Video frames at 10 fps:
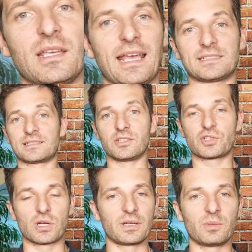As a
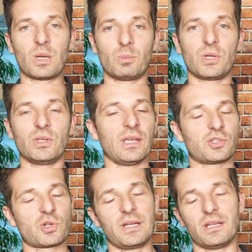Centurion member, you get
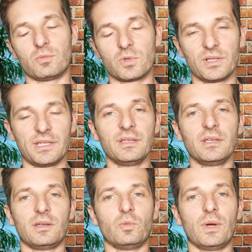treated really
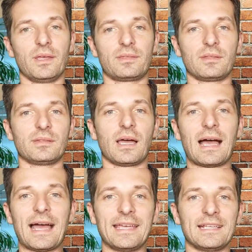with the
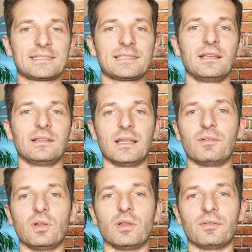highest
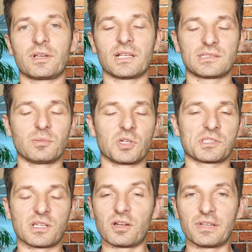level of customer
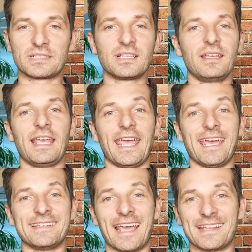service,
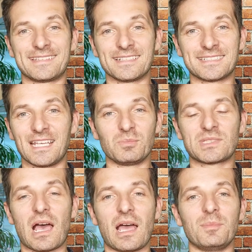and at the same
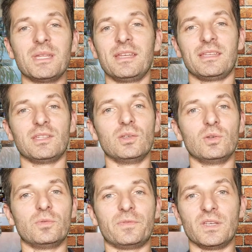time
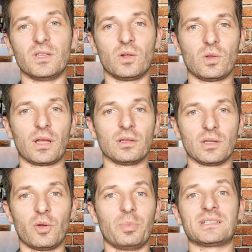you feel a
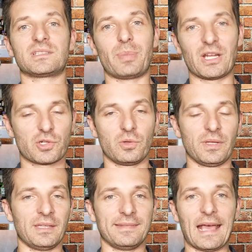little bit special
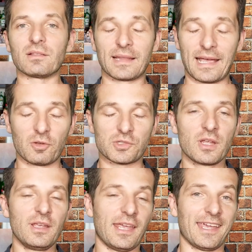in that lounge.
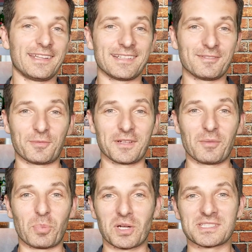And for the
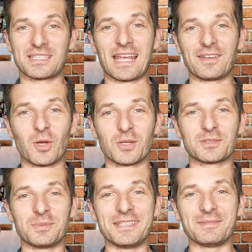person that
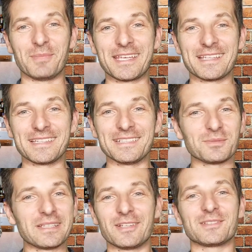noticed me making these
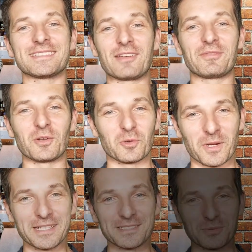videos, that felt great as